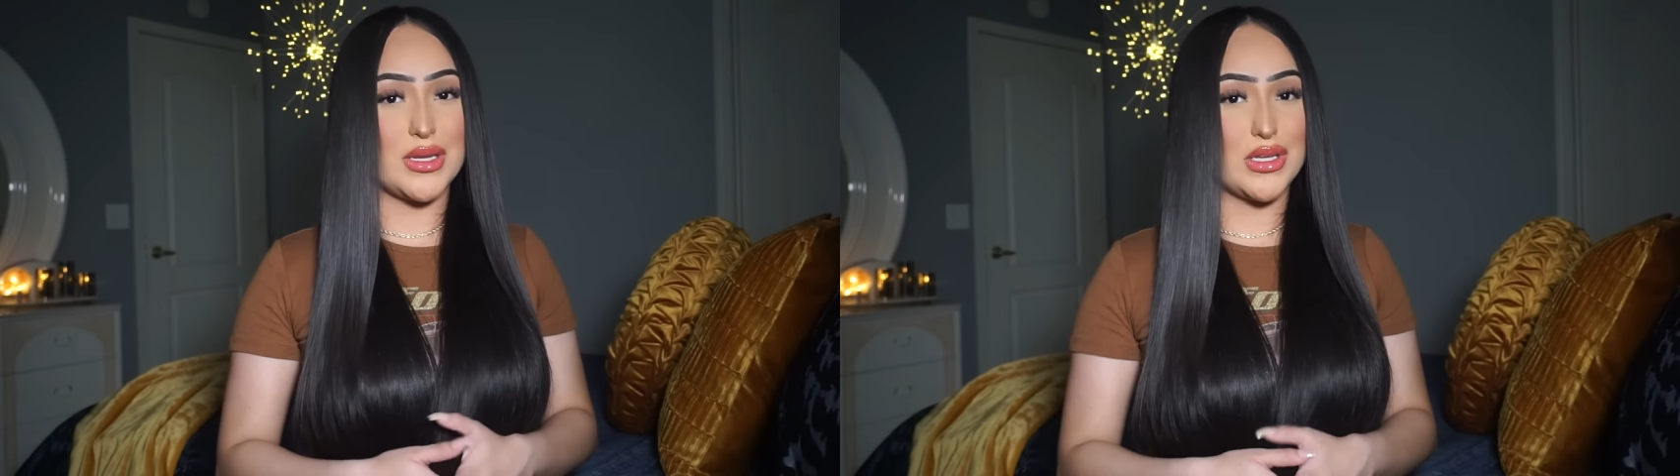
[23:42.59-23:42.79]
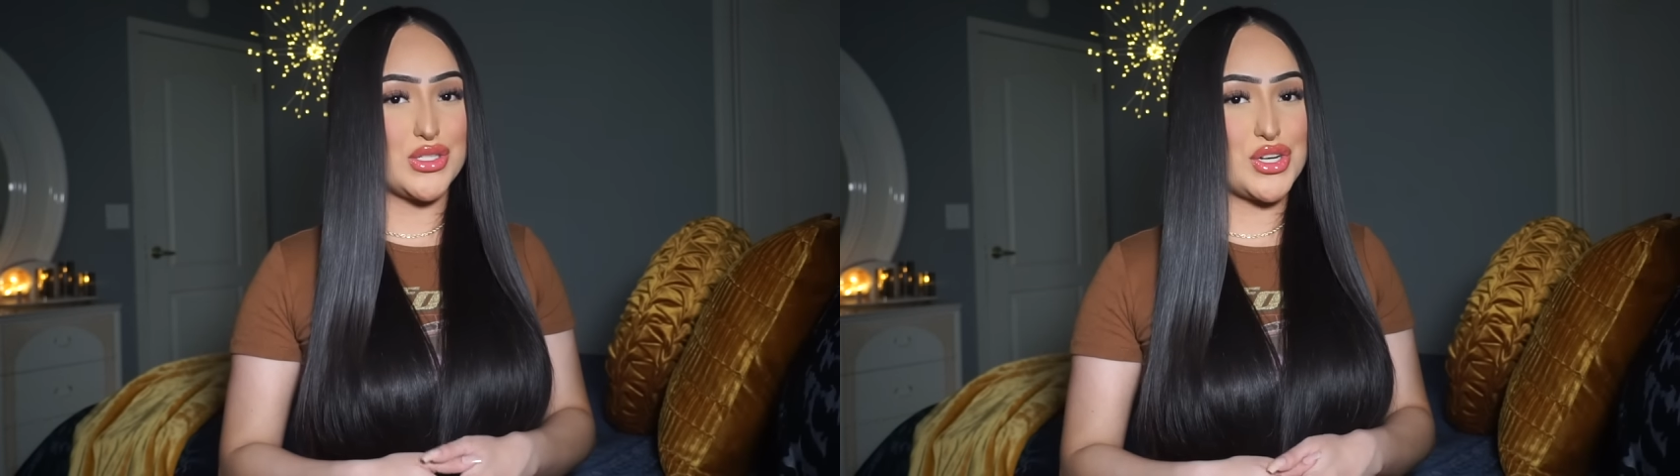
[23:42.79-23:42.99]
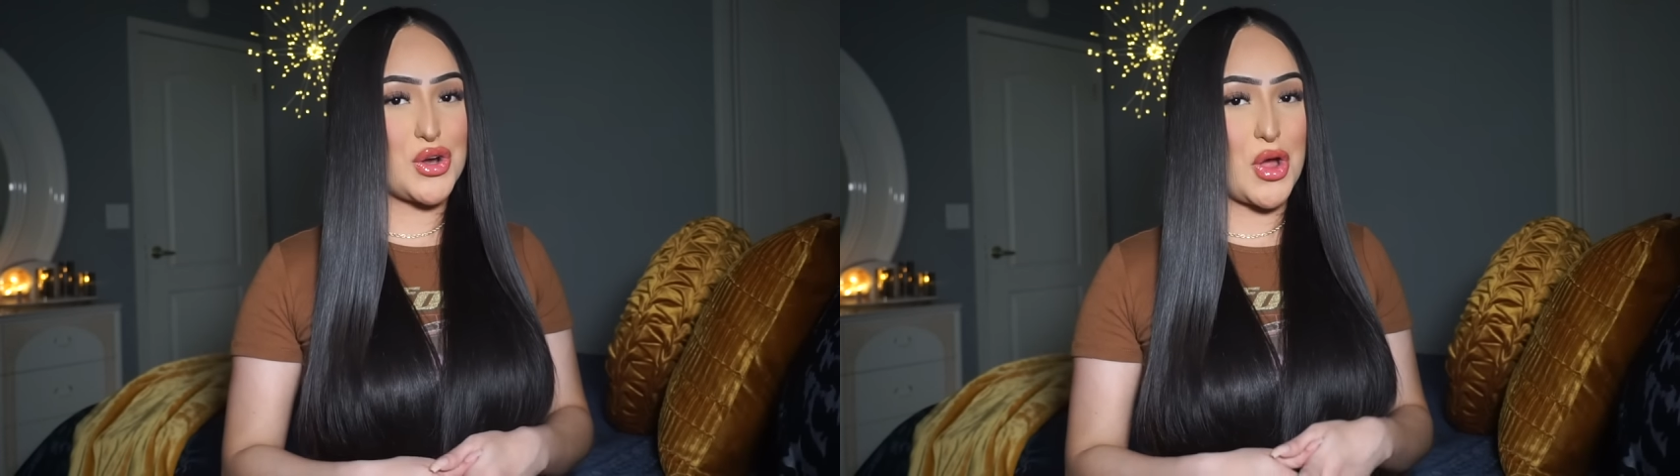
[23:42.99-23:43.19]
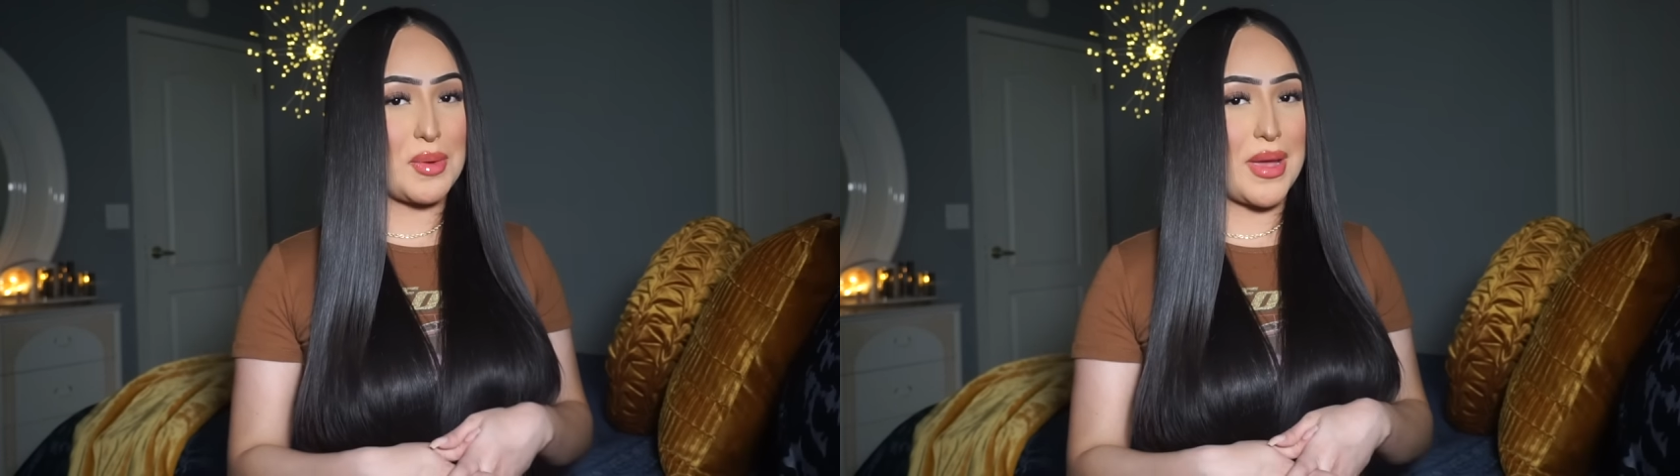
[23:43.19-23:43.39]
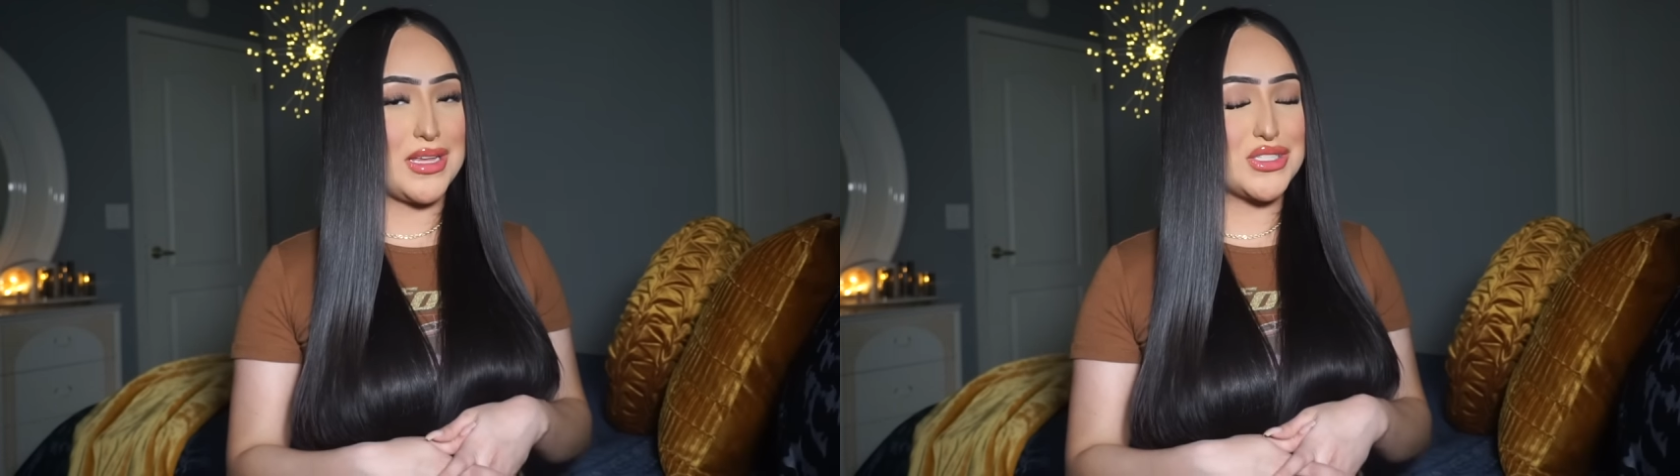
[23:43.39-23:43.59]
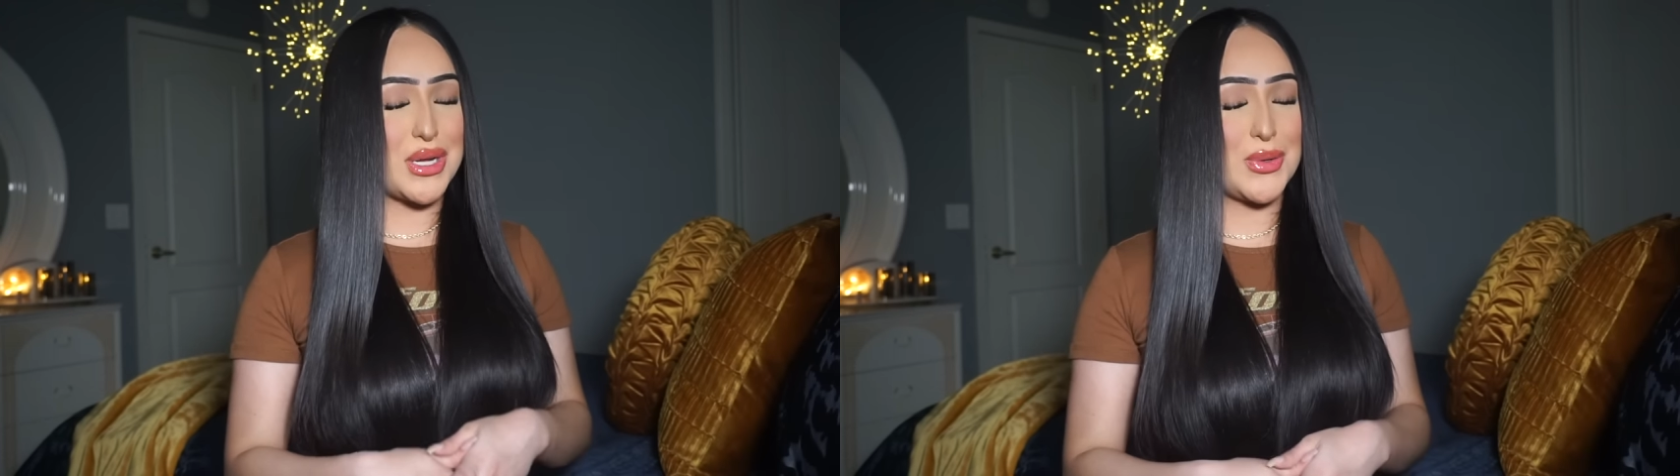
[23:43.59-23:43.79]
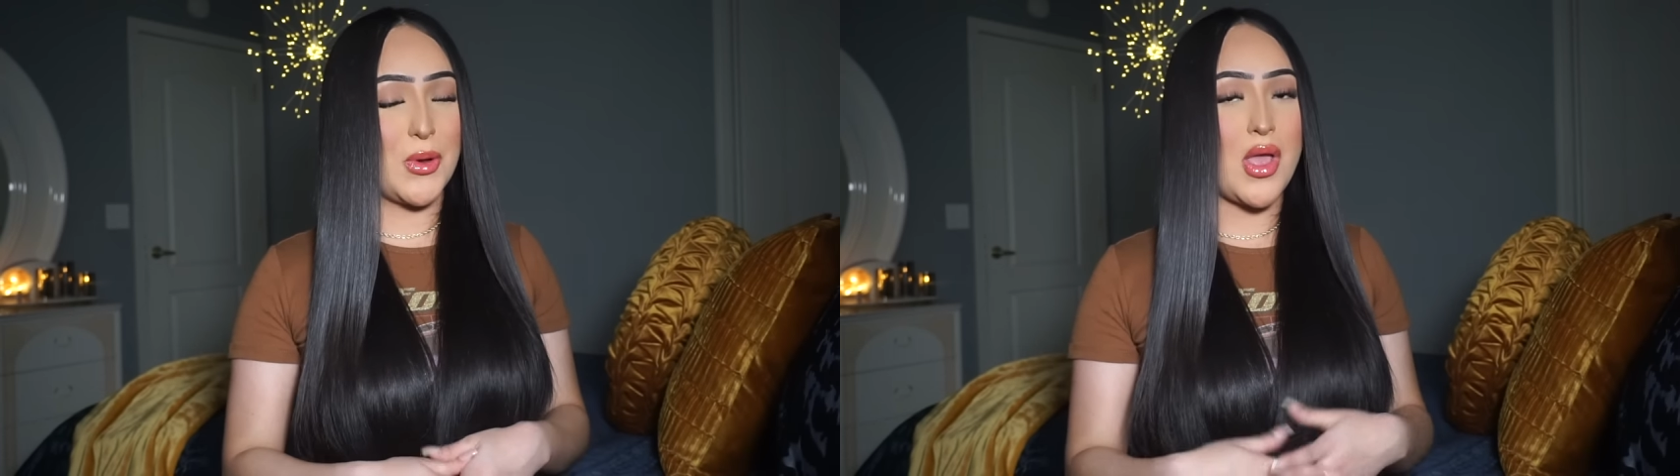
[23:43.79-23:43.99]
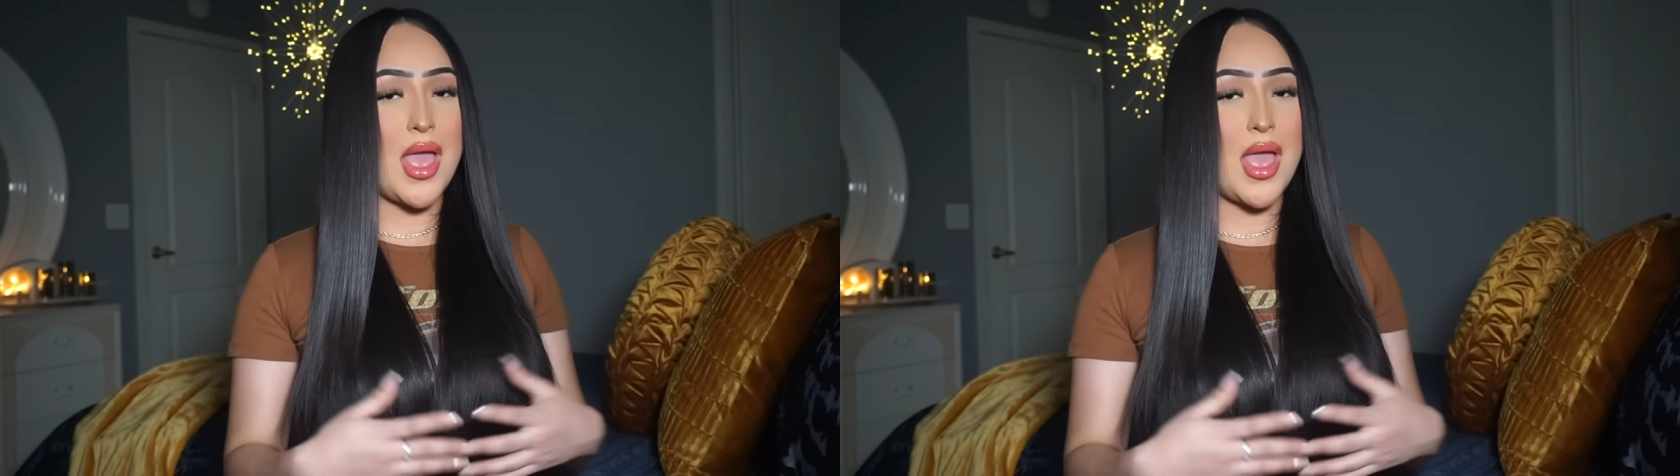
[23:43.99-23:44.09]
to share on my channel,